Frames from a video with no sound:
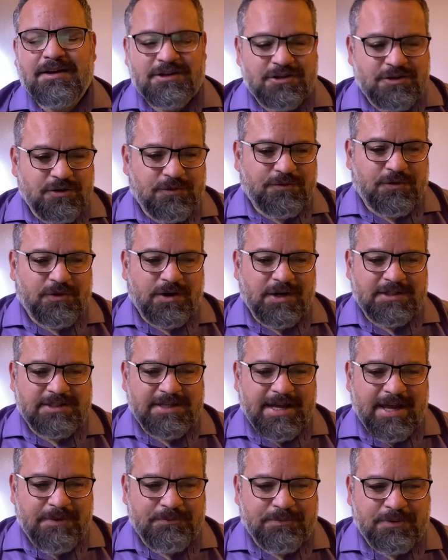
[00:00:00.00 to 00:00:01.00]
So, for
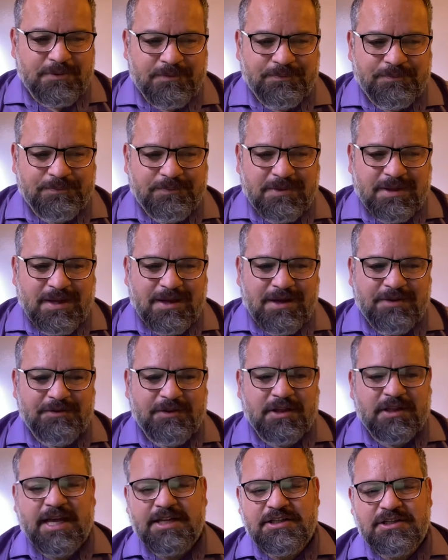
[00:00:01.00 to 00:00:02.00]
example,
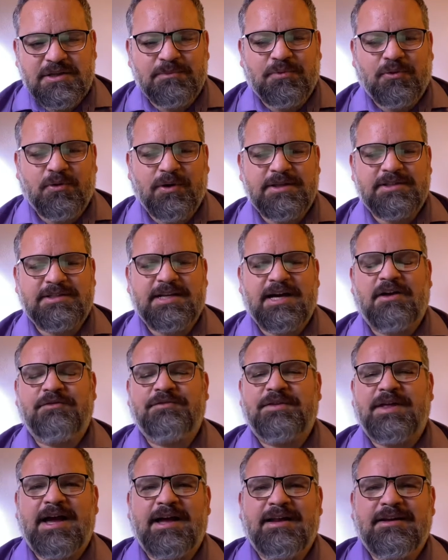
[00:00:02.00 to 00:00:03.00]
the lesson points
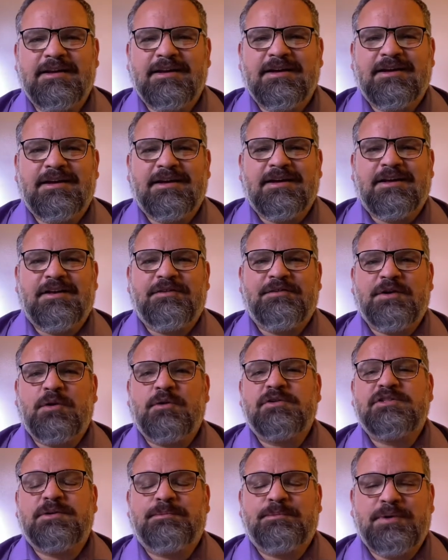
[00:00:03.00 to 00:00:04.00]
out that there
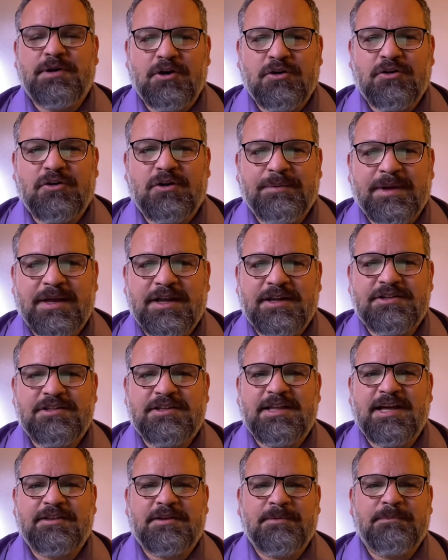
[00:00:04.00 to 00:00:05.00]
was a pilgrimage
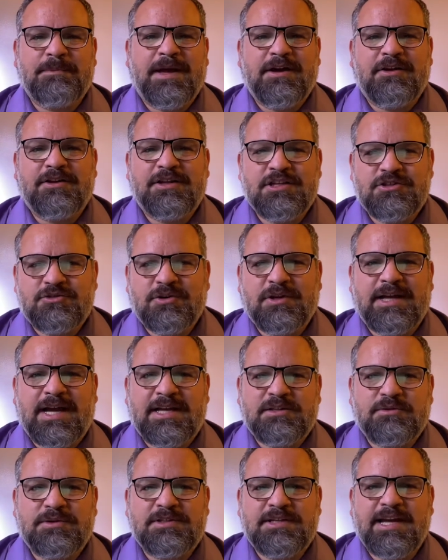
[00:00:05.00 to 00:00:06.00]
that the male
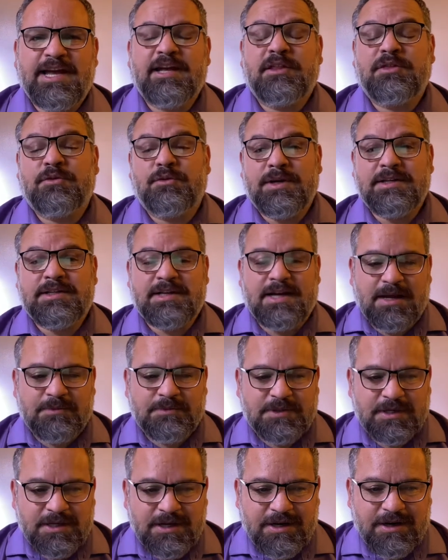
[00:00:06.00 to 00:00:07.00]
Israelites would take three
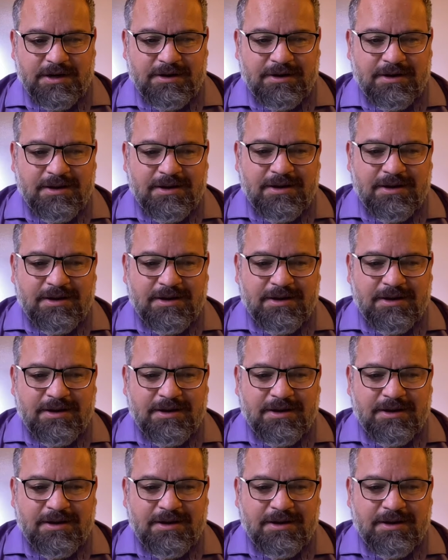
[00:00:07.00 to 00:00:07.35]
times a year.